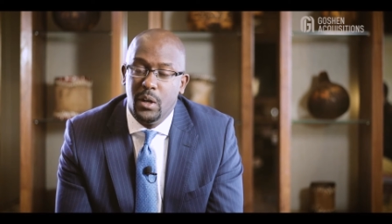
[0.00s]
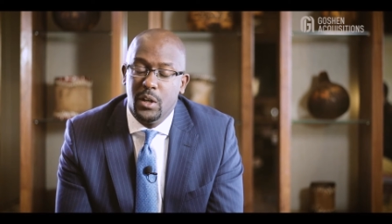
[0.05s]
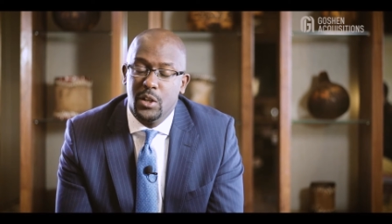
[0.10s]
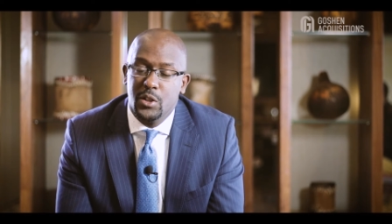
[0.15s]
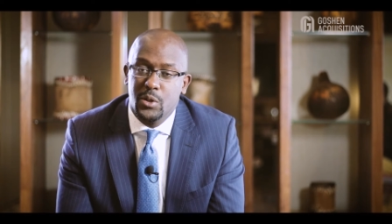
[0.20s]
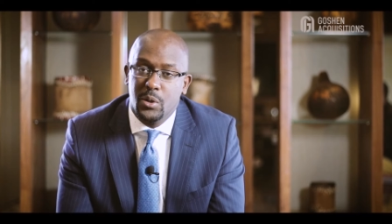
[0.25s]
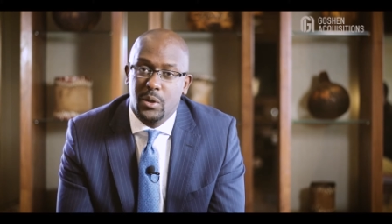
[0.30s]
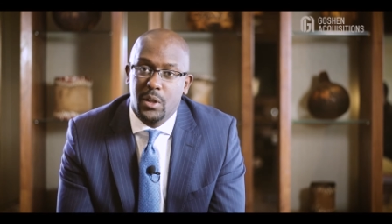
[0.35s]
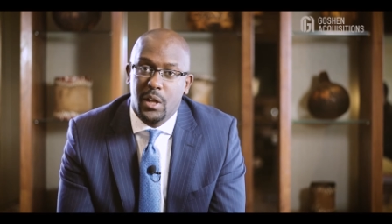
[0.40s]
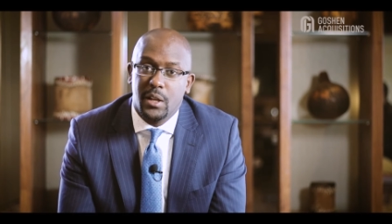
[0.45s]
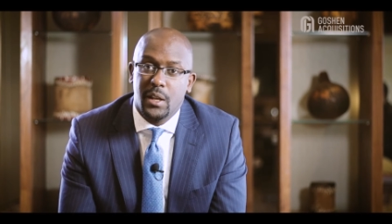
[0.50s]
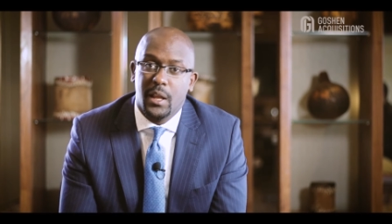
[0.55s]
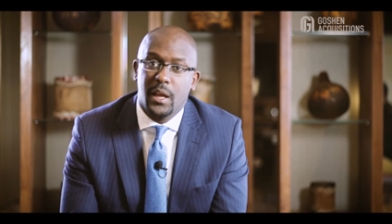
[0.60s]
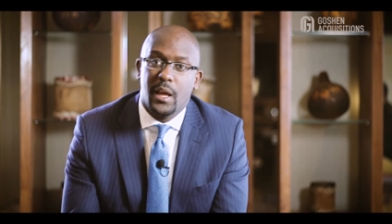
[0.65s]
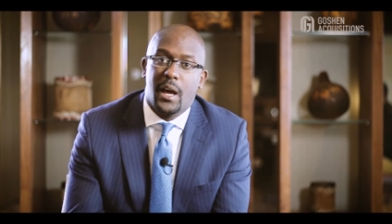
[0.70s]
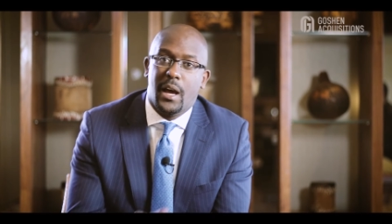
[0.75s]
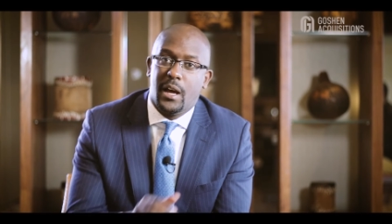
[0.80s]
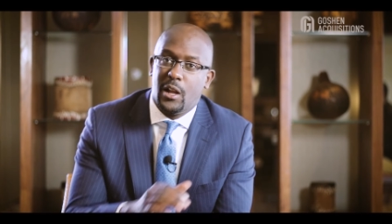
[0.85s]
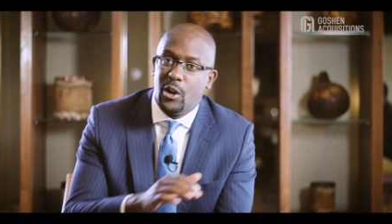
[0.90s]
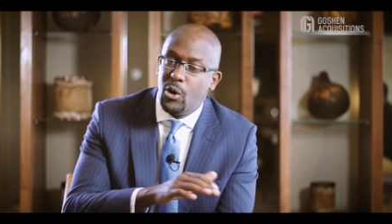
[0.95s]
so that
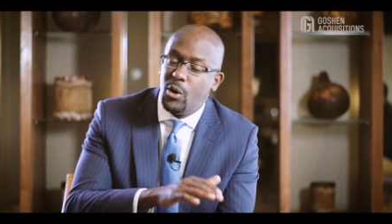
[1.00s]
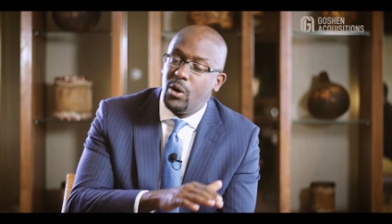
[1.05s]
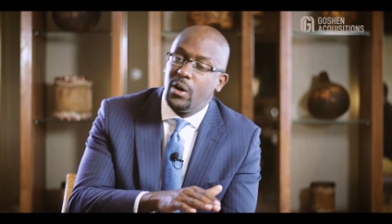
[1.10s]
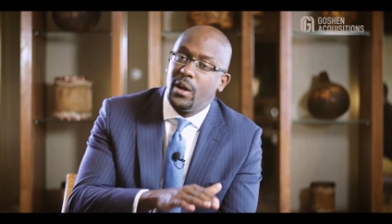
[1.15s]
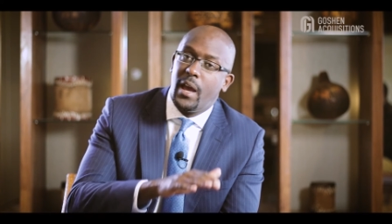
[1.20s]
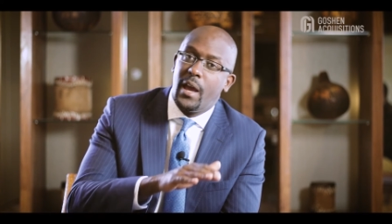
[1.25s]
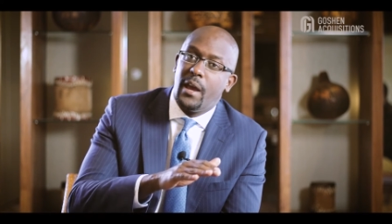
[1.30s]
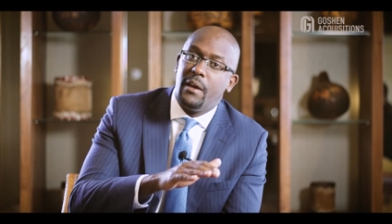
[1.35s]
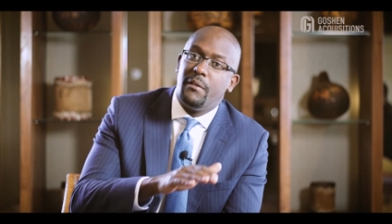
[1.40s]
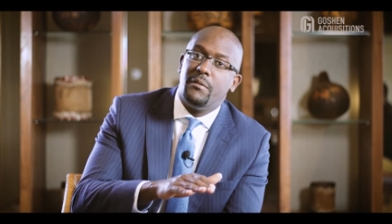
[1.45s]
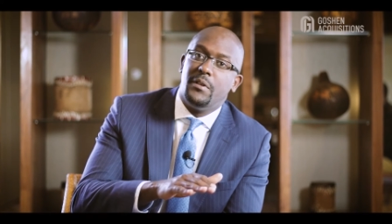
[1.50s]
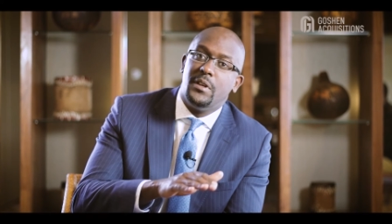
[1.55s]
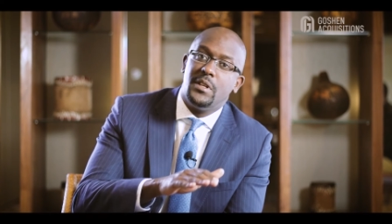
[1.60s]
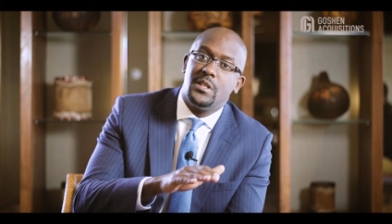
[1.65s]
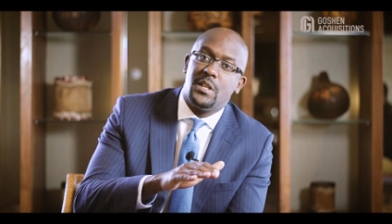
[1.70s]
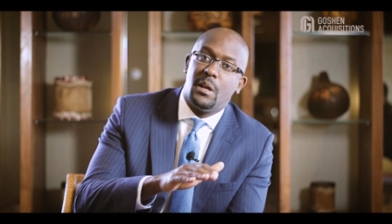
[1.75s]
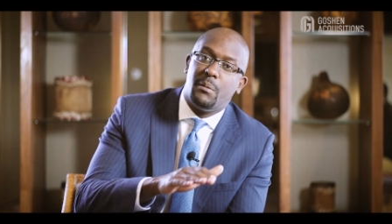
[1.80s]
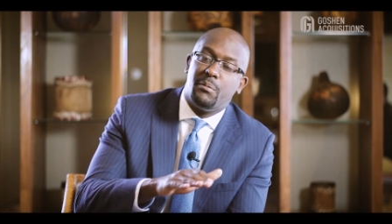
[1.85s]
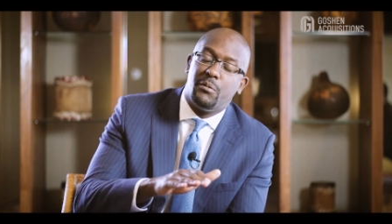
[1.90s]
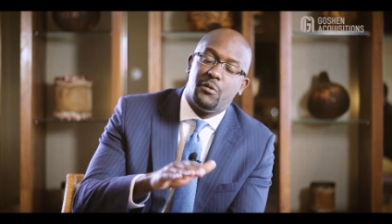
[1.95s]
along every
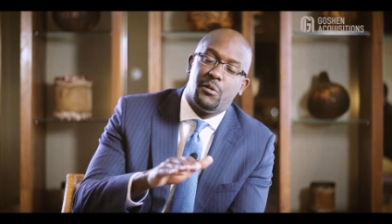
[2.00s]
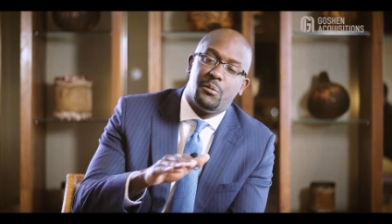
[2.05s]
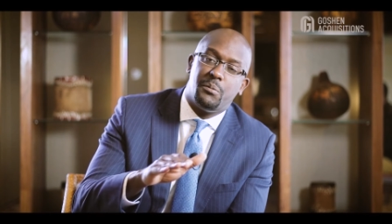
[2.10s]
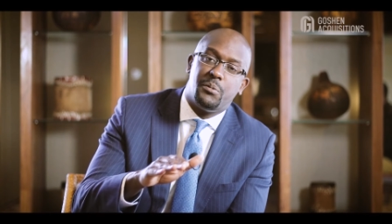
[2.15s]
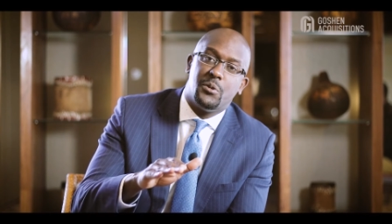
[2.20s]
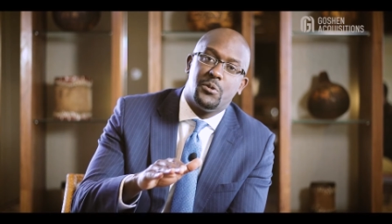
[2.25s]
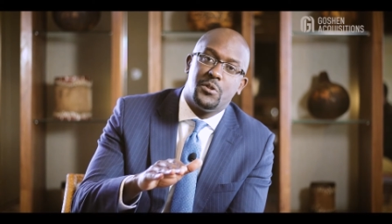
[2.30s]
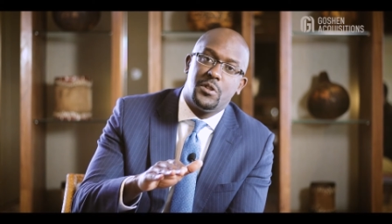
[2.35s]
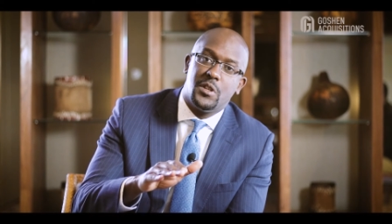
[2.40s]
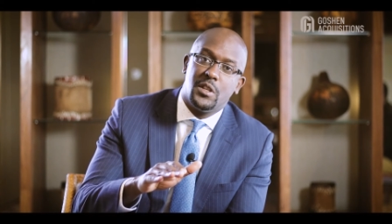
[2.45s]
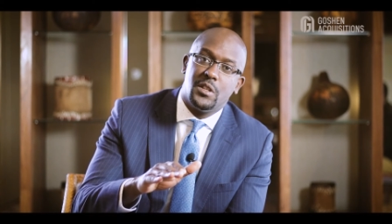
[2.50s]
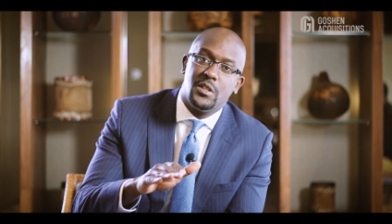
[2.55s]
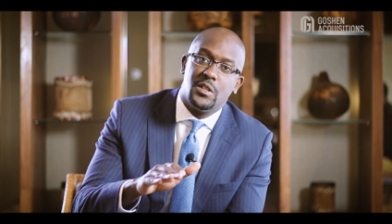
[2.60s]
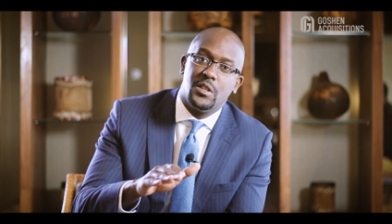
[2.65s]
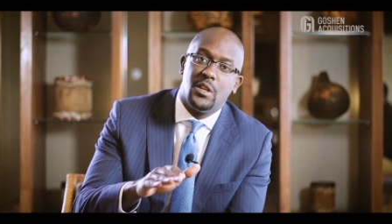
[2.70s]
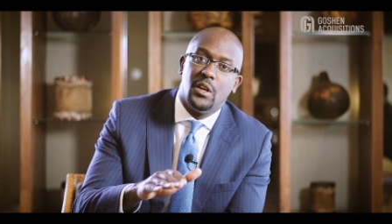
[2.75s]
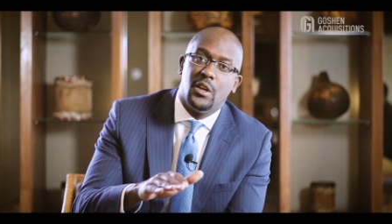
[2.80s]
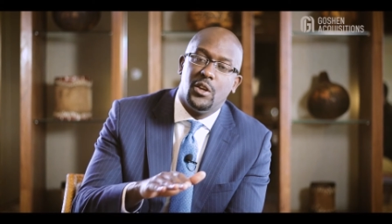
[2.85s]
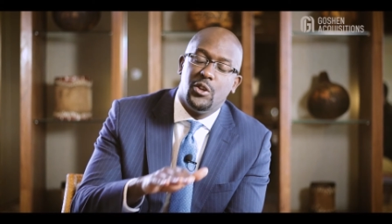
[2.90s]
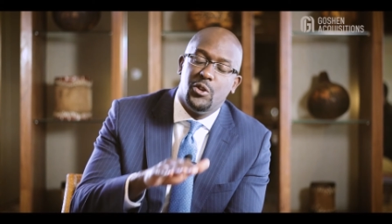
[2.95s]
step of the
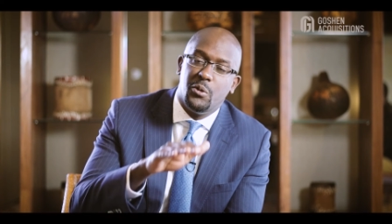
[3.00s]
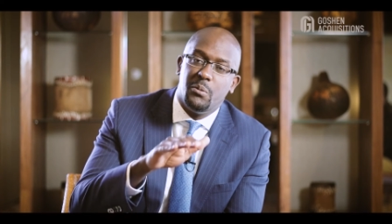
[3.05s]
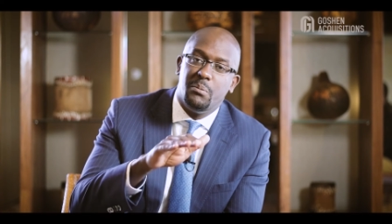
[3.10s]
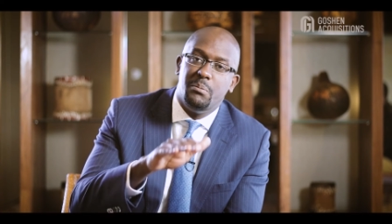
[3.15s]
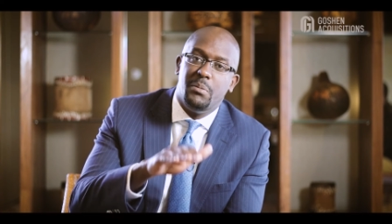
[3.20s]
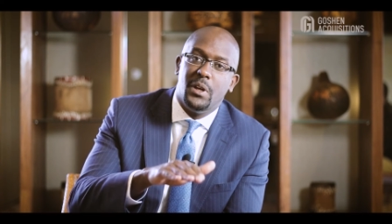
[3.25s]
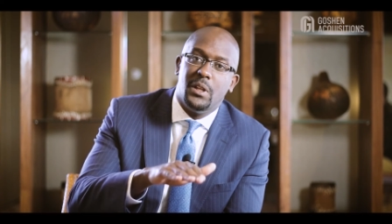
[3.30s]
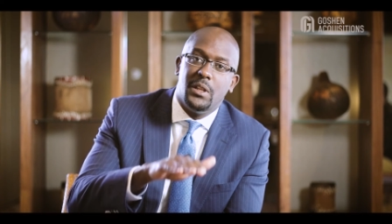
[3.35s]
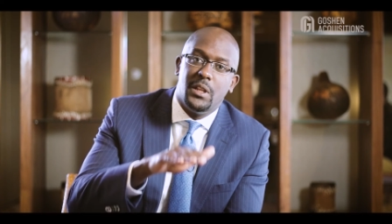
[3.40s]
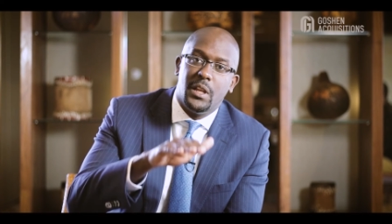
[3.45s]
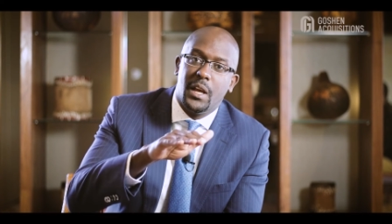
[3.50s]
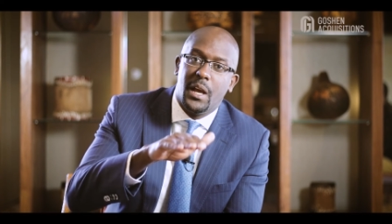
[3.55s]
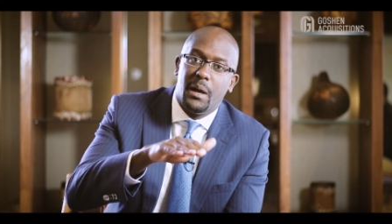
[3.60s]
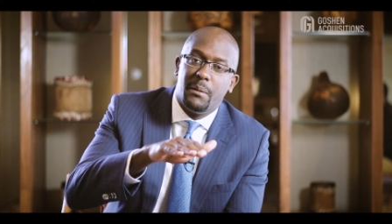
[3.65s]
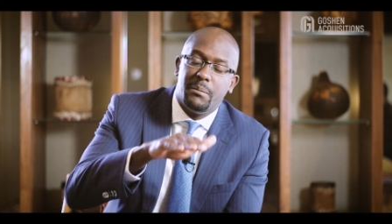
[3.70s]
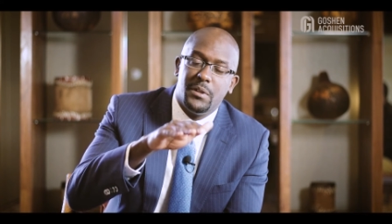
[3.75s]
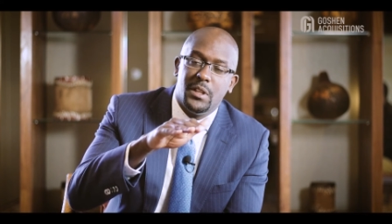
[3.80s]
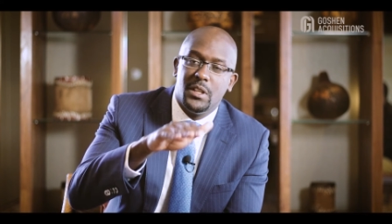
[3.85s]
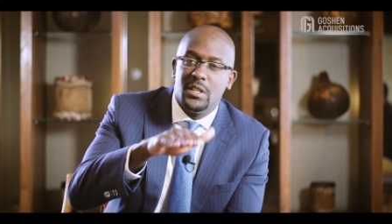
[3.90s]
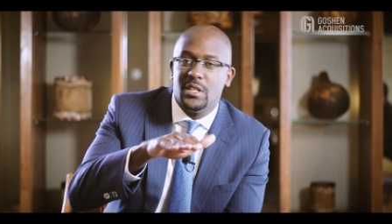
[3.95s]
process, you're building
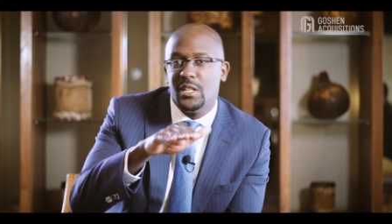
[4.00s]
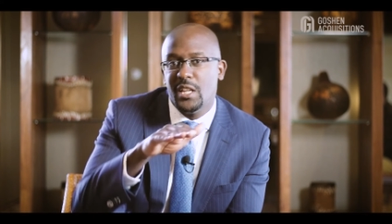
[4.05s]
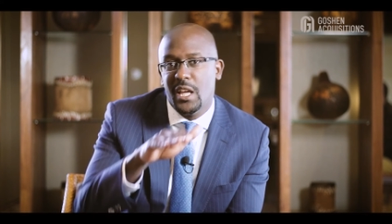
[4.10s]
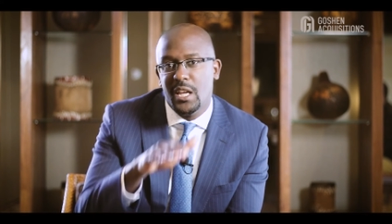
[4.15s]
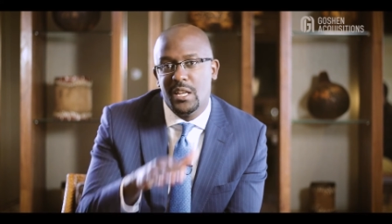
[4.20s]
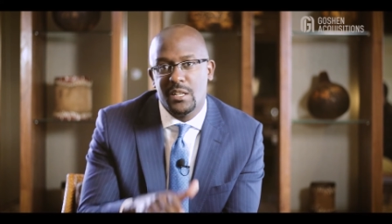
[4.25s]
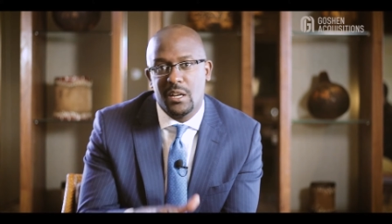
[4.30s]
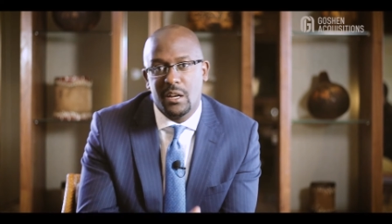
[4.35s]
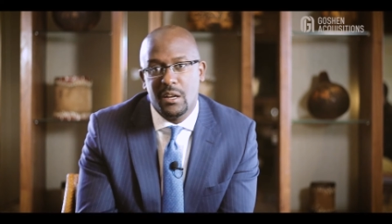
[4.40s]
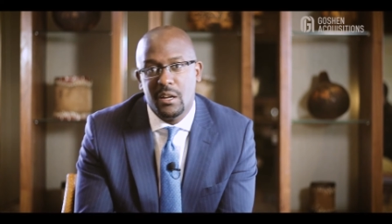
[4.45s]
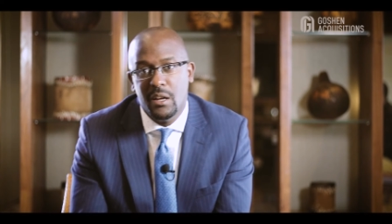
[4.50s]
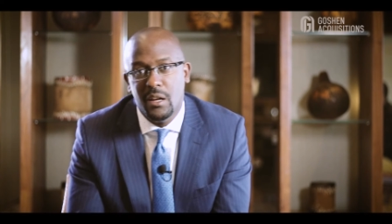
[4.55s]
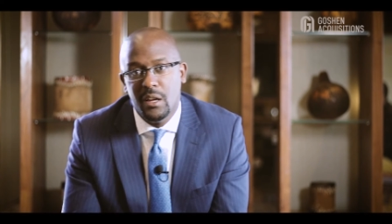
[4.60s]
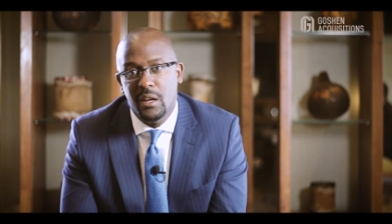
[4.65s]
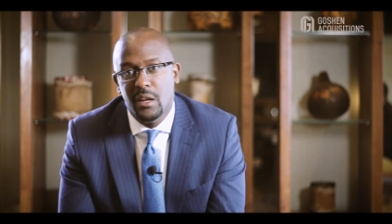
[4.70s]
up this data